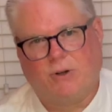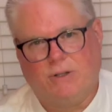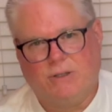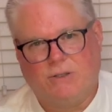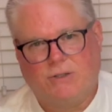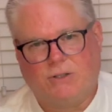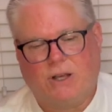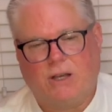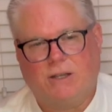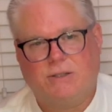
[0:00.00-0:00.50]
on
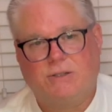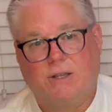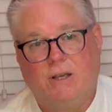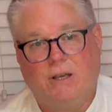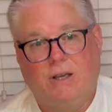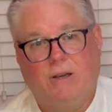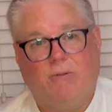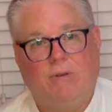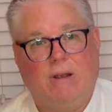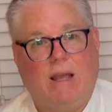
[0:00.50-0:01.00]
sauce,
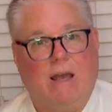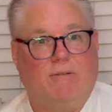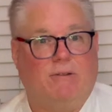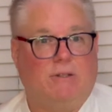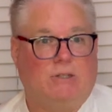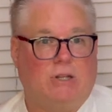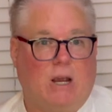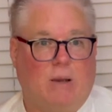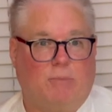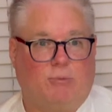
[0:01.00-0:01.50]
we have a
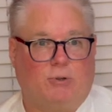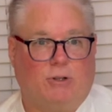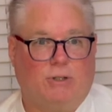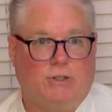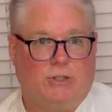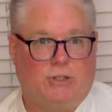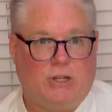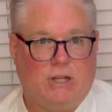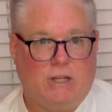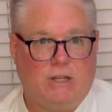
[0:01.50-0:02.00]
chapter
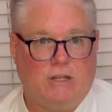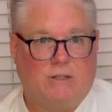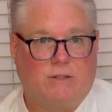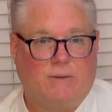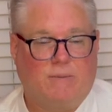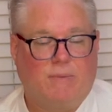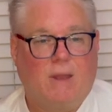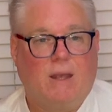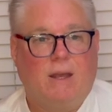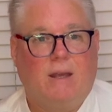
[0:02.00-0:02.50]
on cheese.
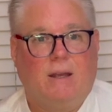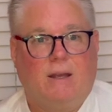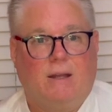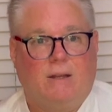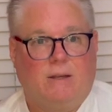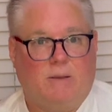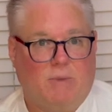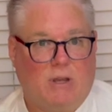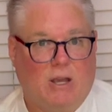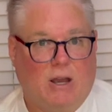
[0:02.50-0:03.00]

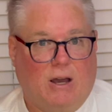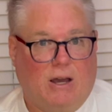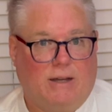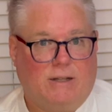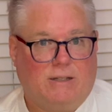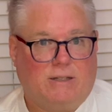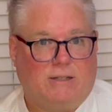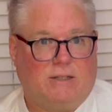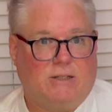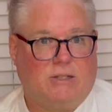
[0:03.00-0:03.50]
To be
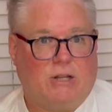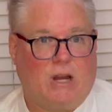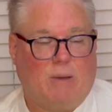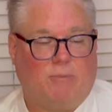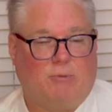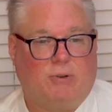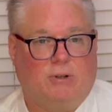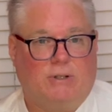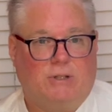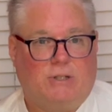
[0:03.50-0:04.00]
honest, the
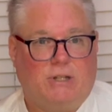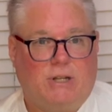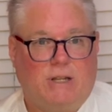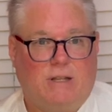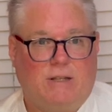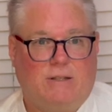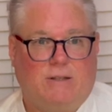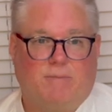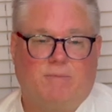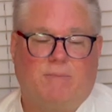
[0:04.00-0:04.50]
chapter on
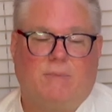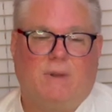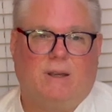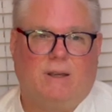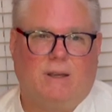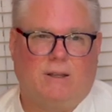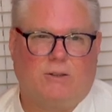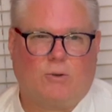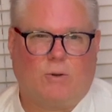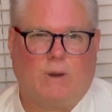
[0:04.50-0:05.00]
cheese
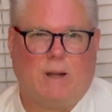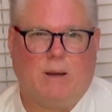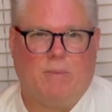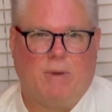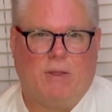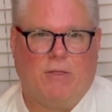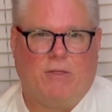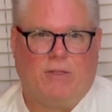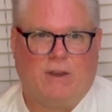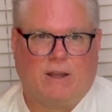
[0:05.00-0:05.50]
is quite a
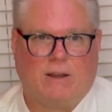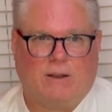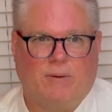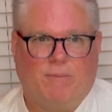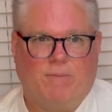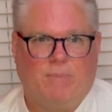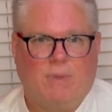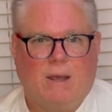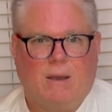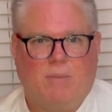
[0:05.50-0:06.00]
bit
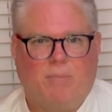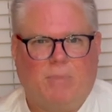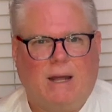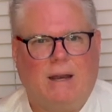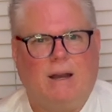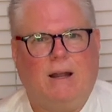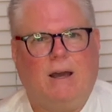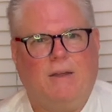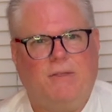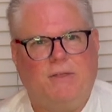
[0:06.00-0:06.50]
thicker,
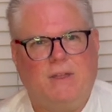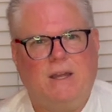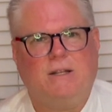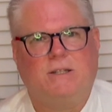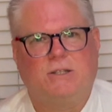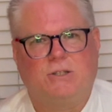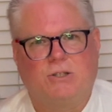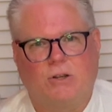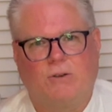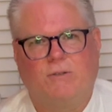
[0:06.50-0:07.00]
but I think
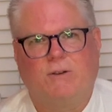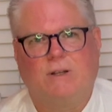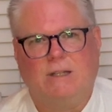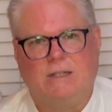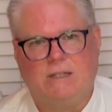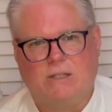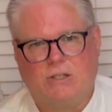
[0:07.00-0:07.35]
deservedly